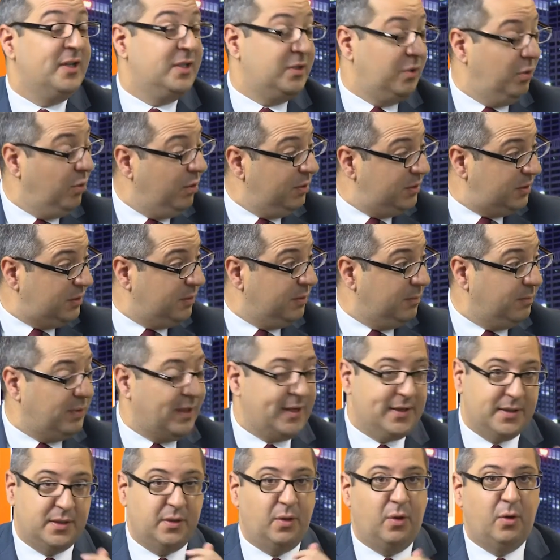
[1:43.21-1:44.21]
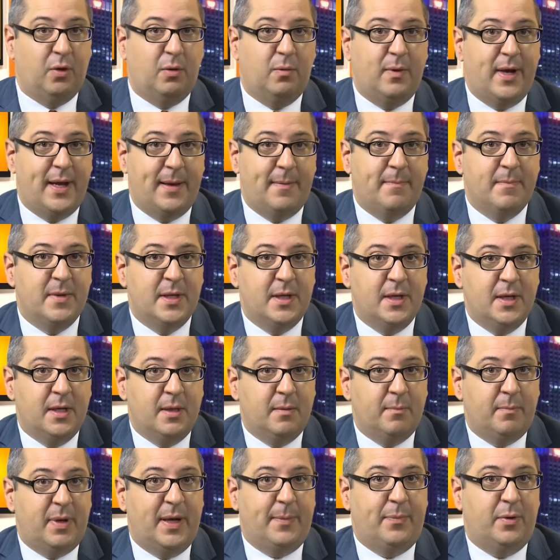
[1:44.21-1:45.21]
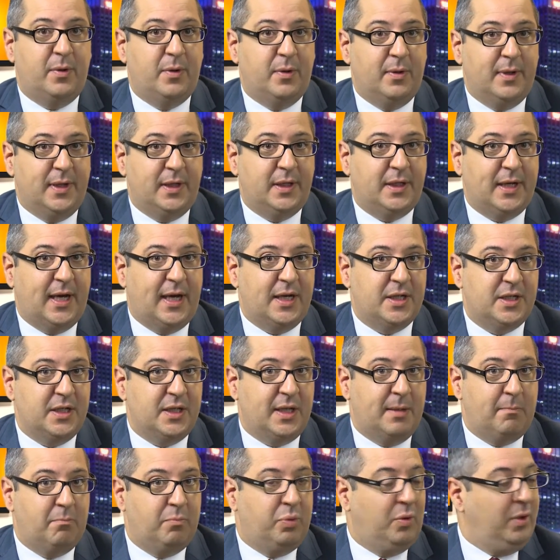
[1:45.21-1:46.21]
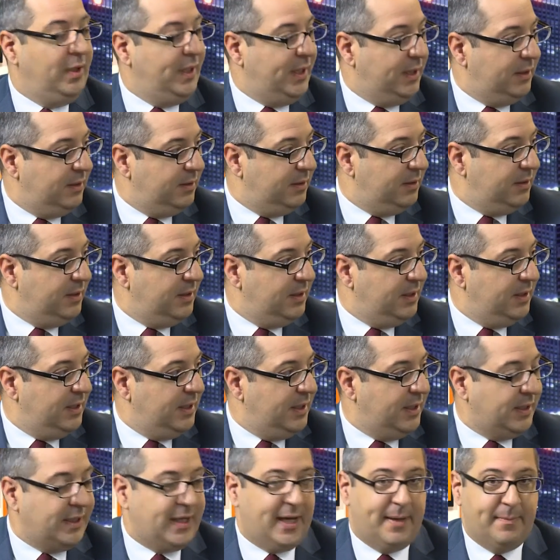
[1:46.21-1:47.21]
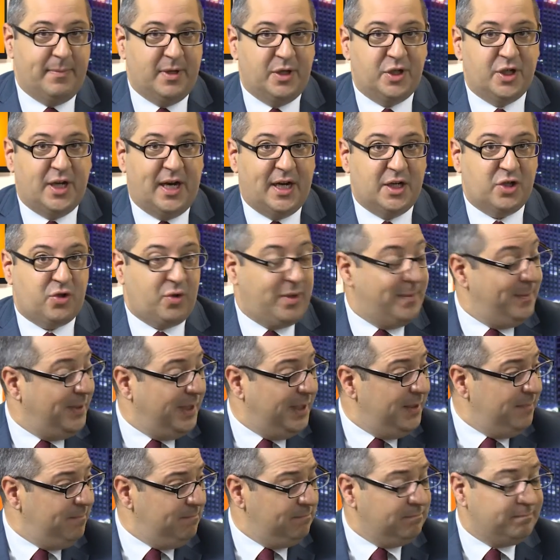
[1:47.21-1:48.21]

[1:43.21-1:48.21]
law, it's called Brodie's law, where people who engage in that bullying can be charged criminally.